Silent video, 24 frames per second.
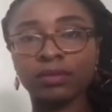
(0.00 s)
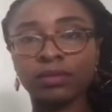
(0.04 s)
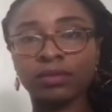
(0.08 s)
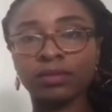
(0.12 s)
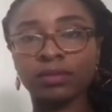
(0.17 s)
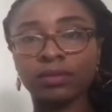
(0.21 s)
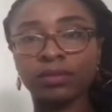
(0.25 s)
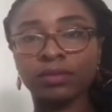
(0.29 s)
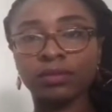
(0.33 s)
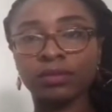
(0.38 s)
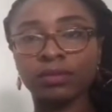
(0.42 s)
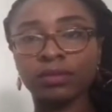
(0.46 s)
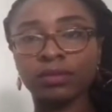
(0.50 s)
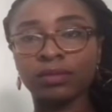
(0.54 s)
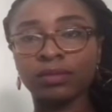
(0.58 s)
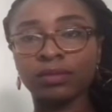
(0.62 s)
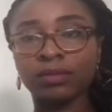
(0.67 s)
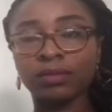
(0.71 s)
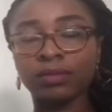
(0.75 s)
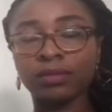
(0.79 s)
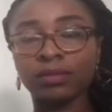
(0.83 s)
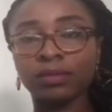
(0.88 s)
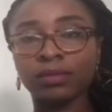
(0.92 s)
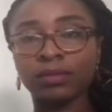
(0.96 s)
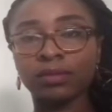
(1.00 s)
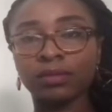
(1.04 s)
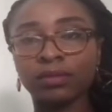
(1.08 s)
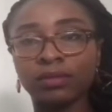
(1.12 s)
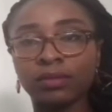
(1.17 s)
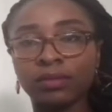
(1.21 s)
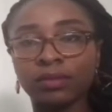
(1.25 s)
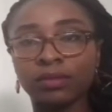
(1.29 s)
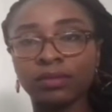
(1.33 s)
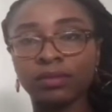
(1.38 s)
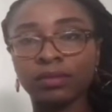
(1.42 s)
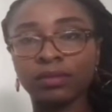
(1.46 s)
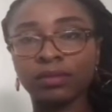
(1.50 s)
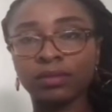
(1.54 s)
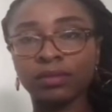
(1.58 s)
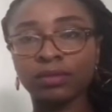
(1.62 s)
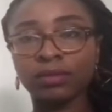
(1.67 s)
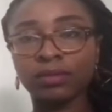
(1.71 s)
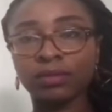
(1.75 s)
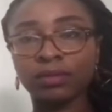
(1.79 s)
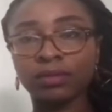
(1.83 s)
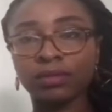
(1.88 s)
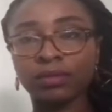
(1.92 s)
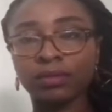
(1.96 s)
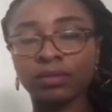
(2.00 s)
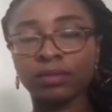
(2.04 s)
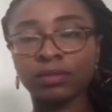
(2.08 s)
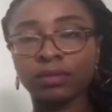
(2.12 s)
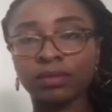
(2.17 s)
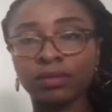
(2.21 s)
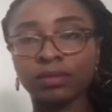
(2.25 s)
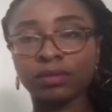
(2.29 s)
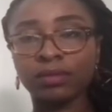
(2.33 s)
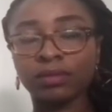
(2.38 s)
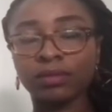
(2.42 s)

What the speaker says: (silent)